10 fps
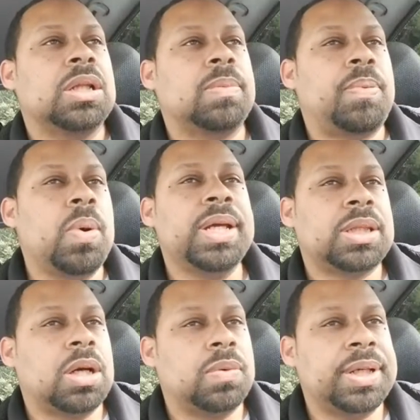The point
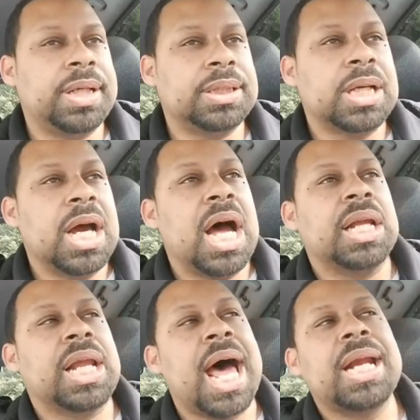though is a
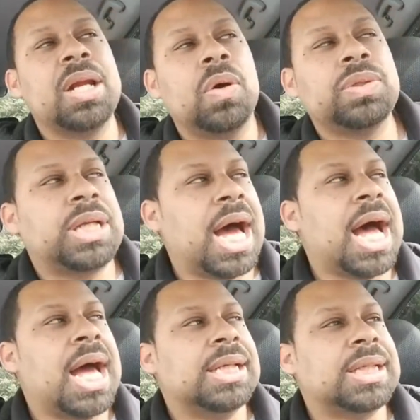lot of those
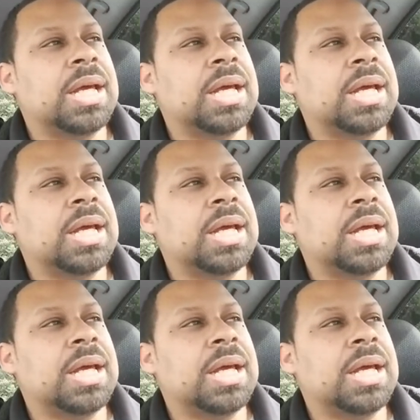guys,